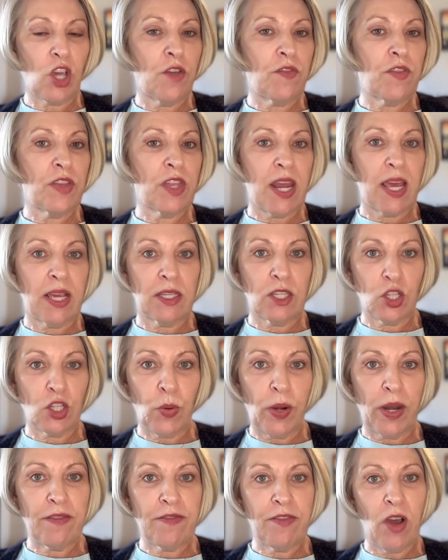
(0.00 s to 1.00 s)
over the next
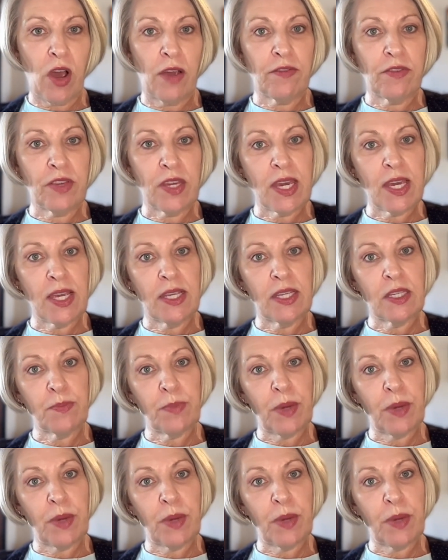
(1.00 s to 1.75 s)
25 years,